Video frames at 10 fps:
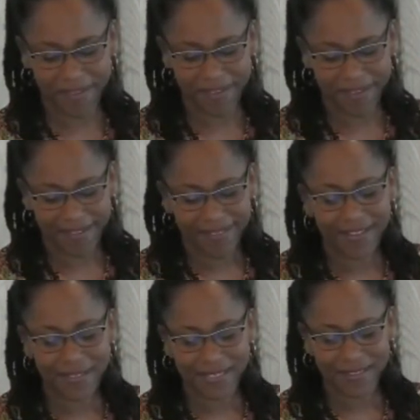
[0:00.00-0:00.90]
Let us
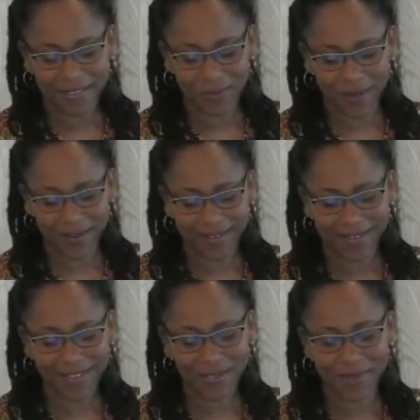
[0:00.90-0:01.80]
sing this one.
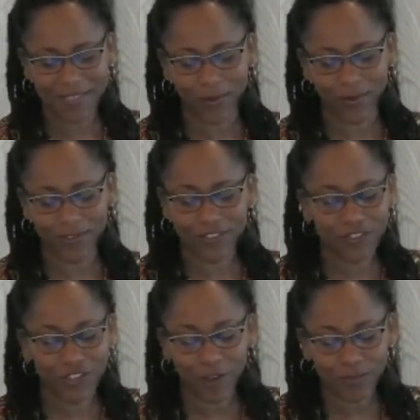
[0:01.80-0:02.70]
This one's called
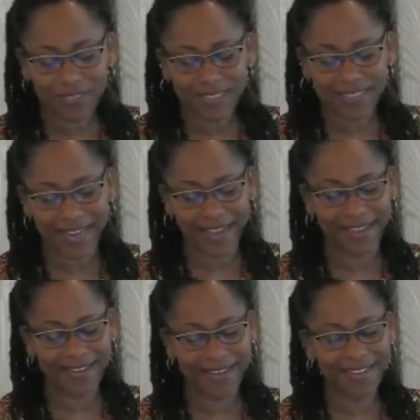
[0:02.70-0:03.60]
"Don't
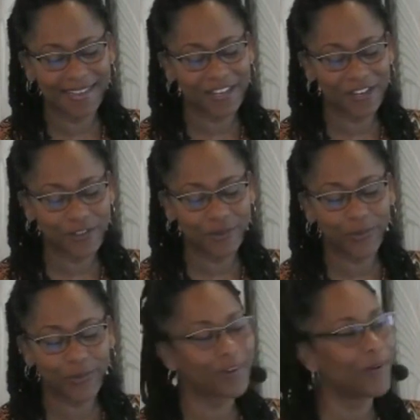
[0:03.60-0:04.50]
Stand in Your
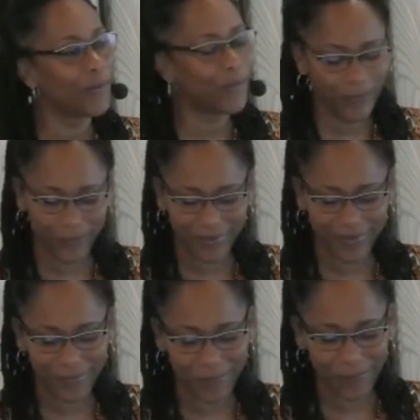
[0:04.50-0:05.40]
Own
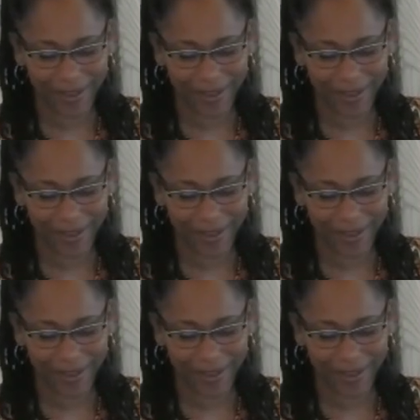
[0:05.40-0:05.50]
Way."